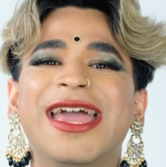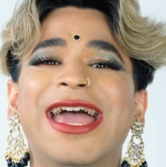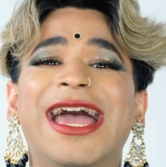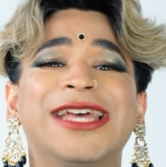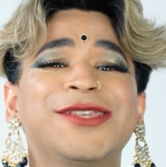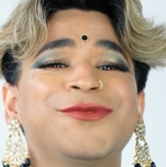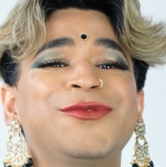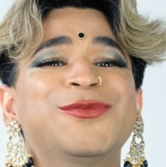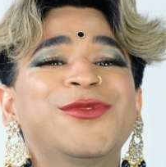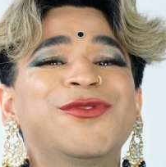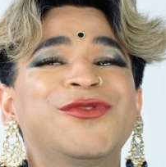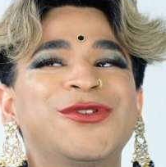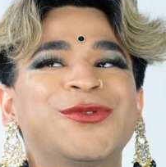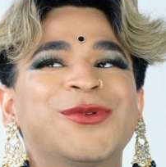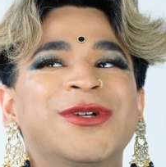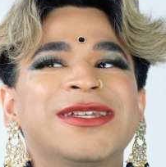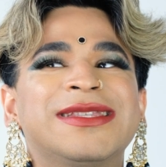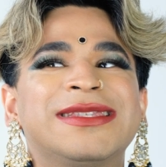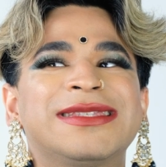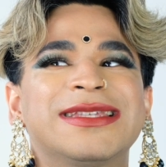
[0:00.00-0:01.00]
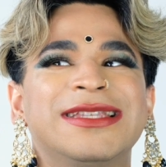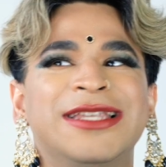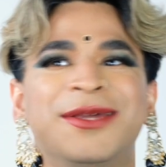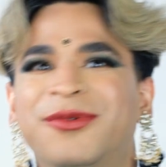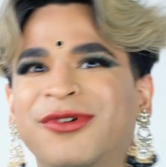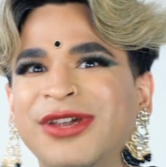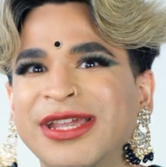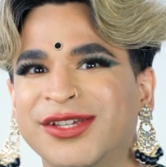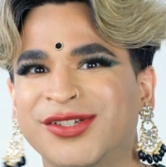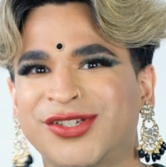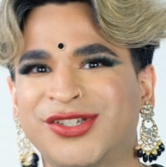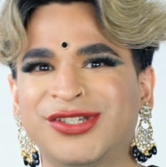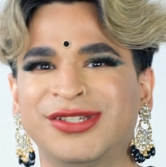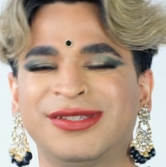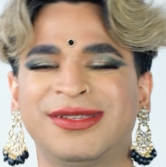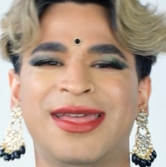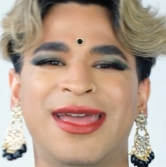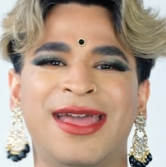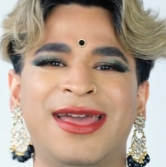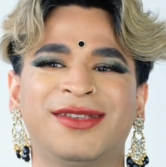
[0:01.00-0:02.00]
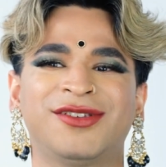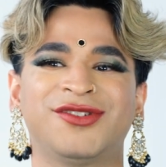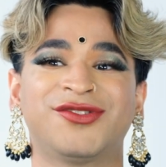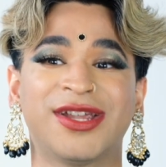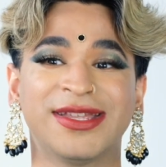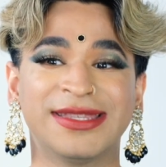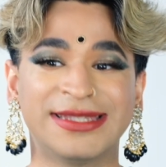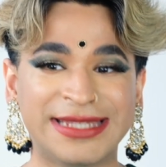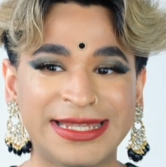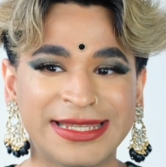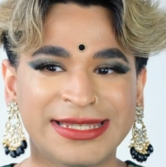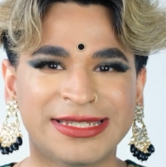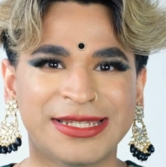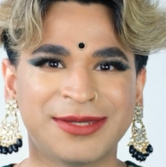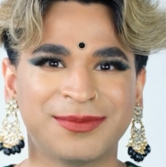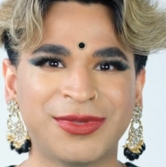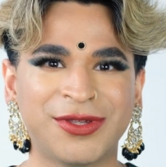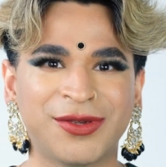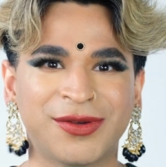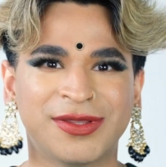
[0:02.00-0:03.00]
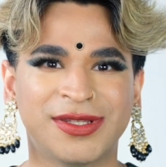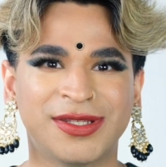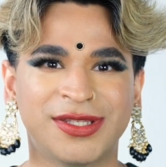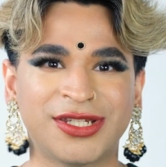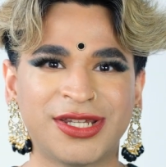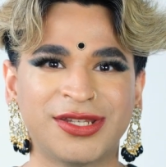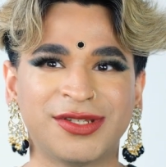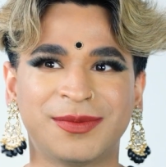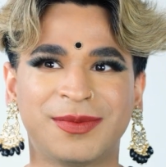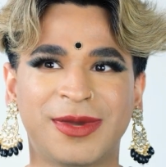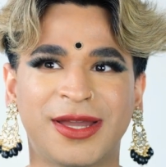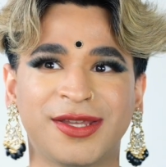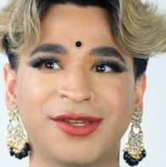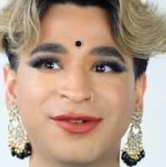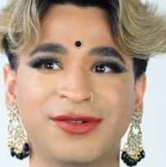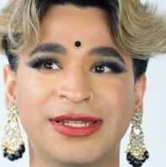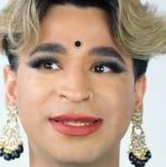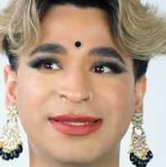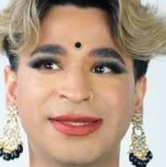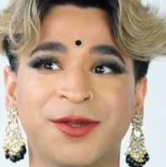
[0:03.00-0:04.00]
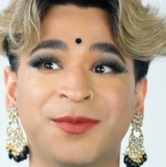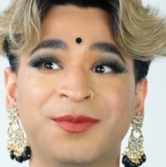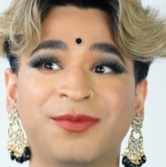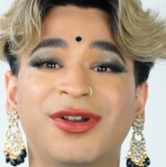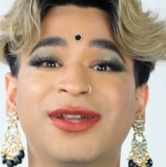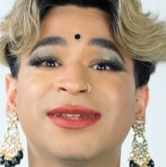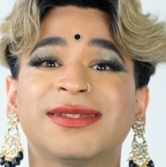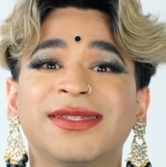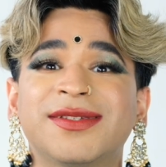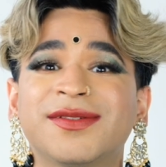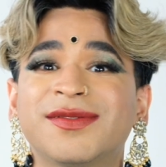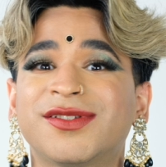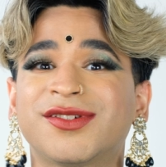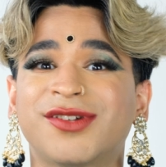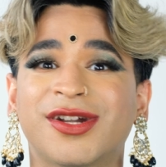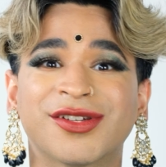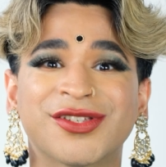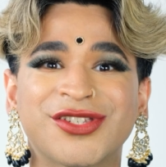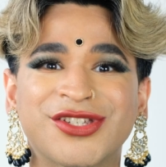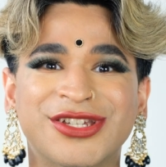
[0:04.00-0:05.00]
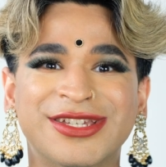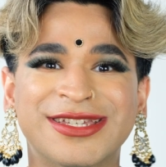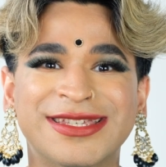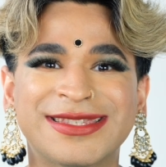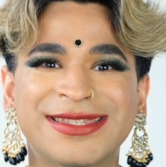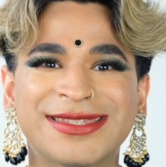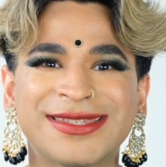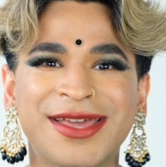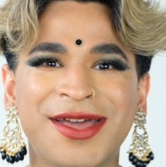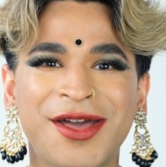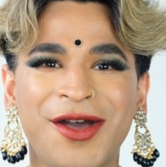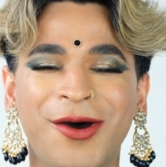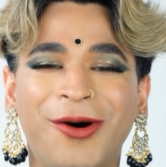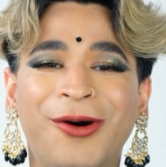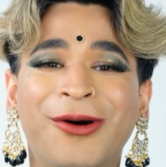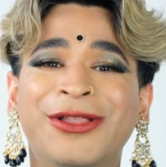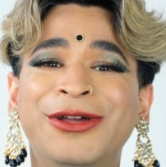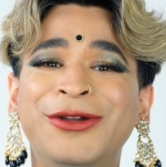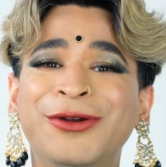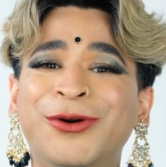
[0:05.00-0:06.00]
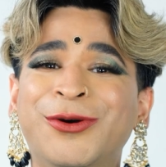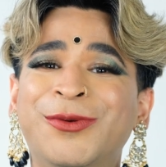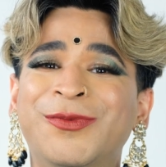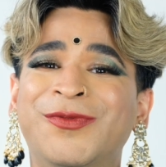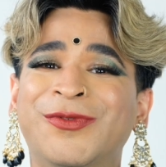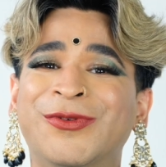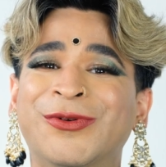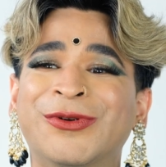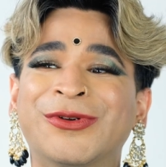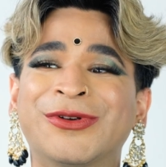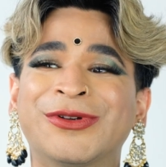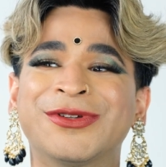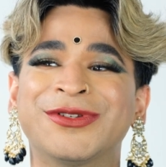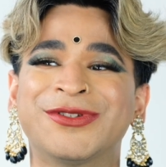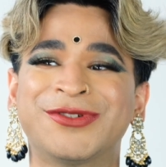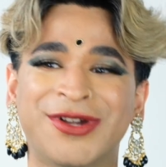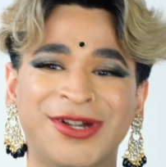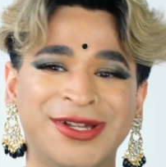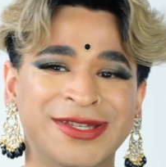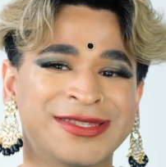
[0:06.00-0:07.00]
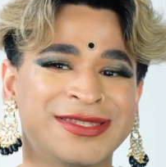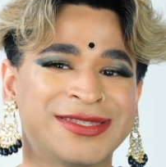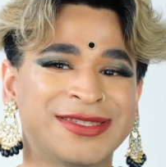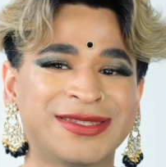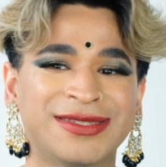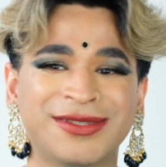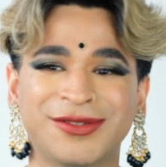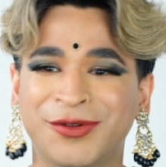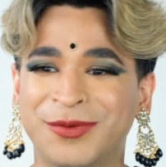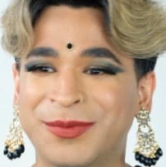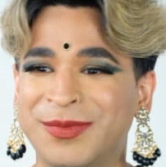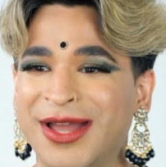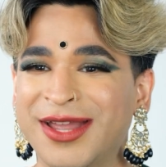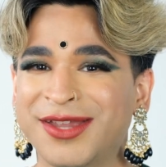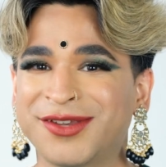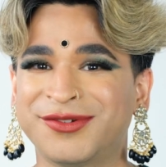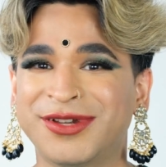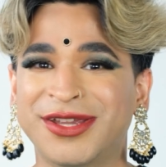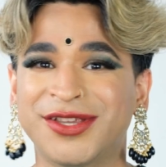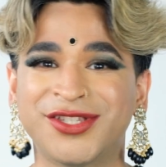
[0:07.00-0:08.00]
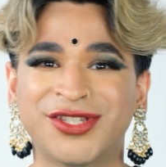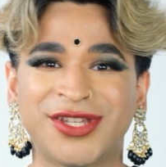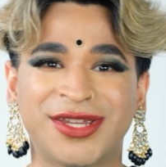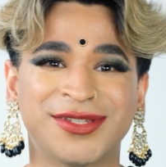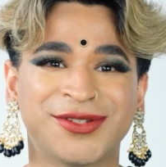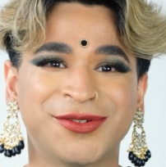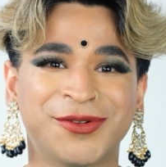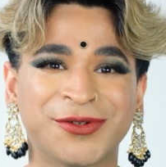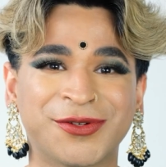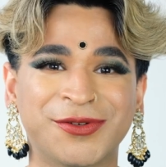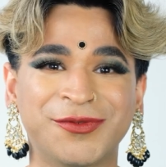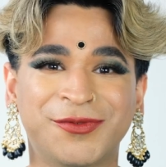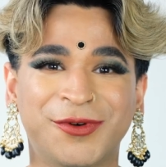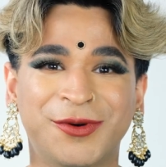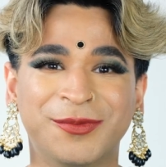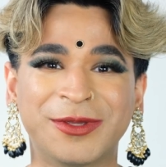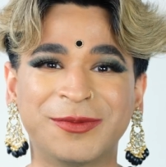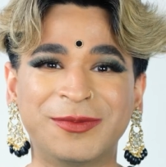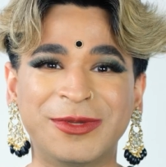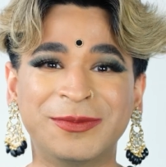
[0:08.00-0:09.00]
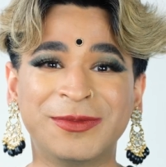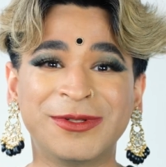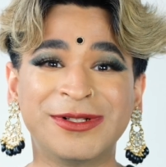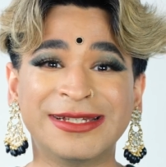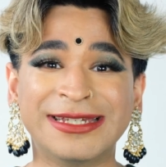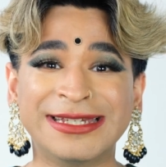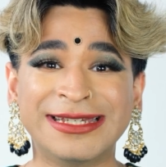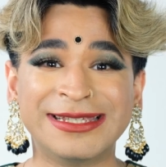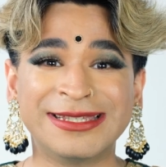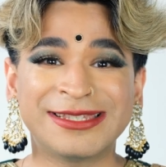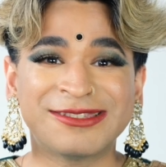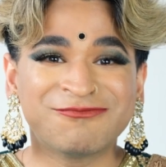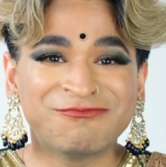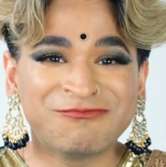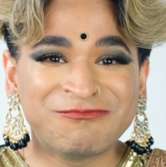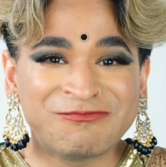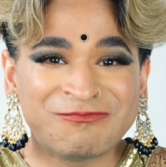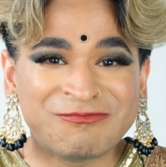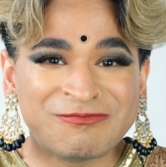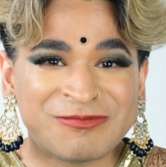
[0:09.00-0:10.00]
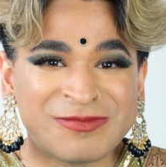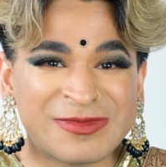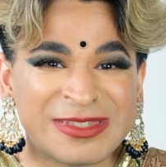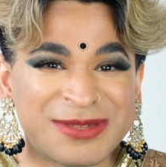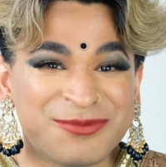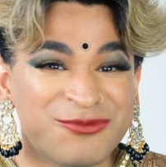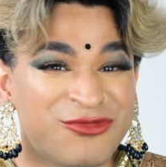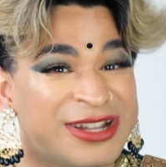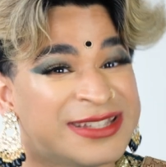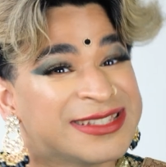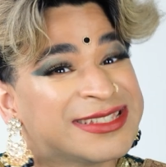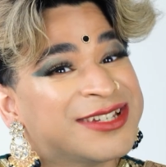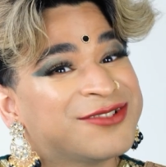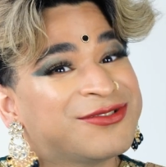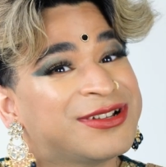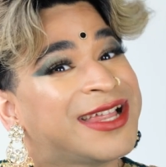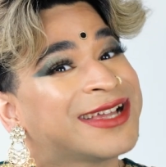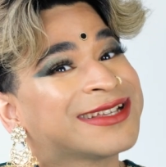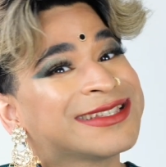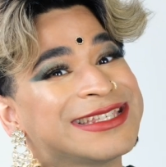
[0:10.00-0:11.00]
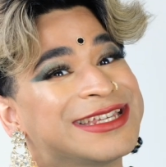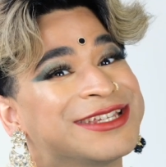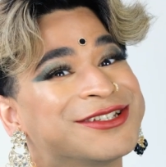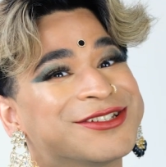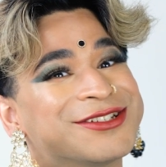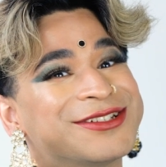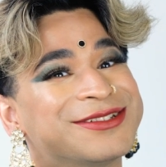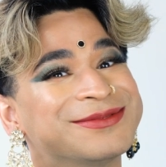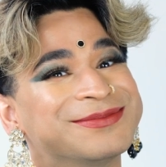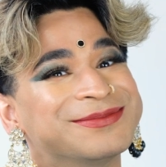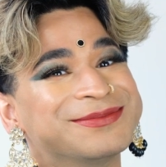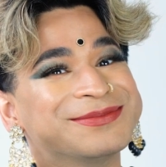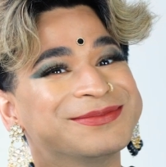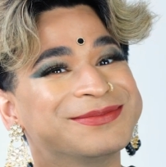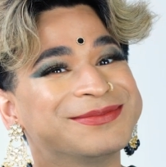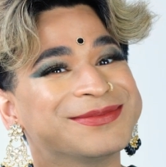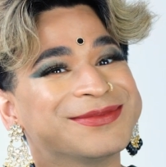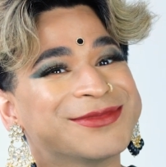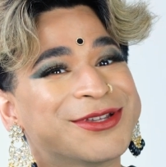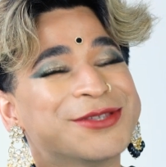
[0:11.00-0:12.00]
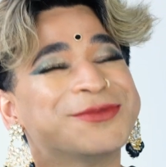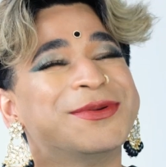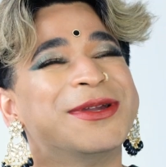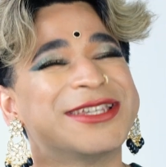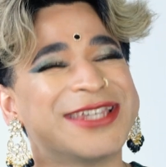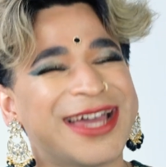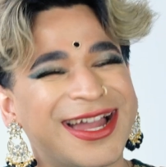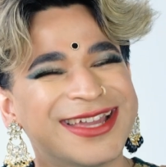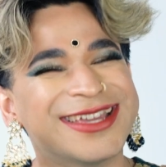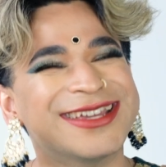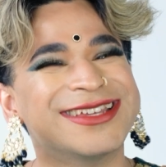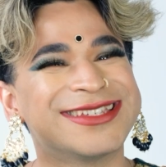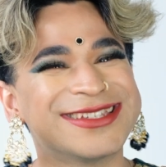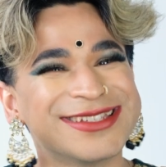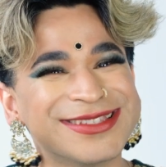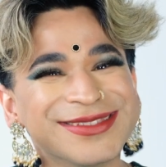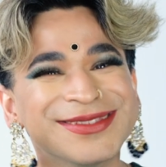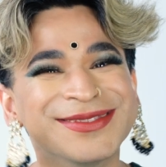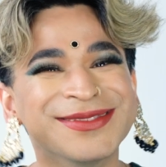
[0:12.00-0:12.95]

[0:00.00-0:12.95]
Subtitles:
As we move towards liberation and transcending beyond the gender binary's oppressive structures, all I hope for trans, non-binary and gender non-conforming people is some rest and relaxation, because we're tired.